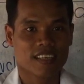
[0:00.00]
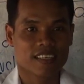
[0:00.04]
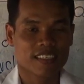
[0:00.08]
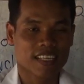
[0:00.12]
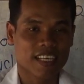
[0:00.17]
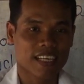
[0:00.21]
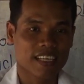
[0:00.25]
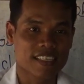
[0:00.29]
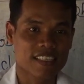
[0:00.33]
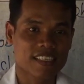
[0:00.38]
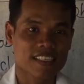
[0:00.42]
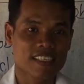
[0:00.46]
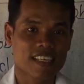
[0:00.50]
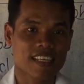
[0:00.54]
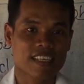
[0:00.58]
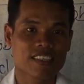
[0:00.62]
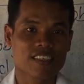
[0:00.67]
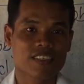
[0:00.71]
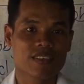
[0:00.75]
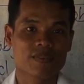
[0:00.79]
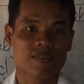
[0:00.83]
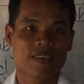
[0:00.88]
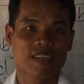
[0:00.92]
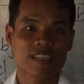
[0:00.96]
Okay,
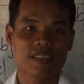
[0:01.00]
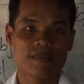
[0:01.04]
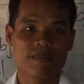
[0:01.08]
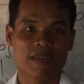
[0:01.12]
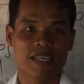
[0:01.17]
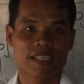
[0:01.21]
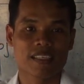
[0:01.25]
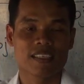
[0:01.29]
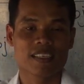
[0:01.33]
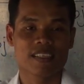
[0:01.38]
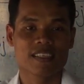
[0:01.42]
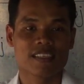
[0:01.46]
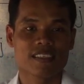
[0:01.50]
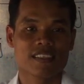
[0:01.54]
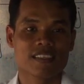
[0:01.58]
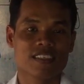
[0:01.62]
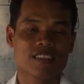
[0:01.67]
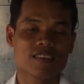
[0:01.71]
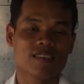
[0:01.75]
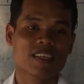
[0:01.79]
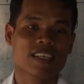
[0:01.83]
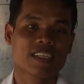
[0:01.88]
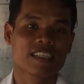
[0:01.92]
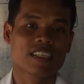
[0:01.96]
thank you very much. See
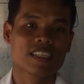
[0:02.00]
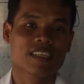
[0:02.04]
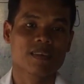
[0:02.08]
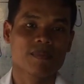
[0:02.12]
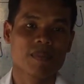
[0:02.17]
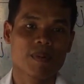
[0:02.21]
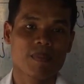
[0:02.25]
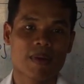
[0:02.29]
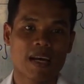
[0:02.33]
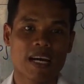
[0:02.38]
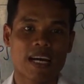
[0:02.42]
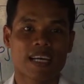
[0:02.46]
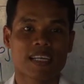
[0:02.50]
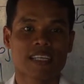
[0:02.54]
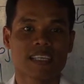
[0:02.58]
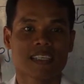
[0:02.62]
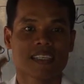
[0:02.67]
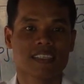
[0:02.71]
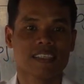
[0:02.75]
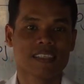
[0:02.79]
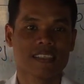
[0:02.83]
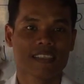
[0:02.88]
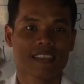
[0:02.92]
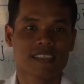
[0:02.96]
you later.
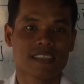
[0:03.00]
Bye-bye.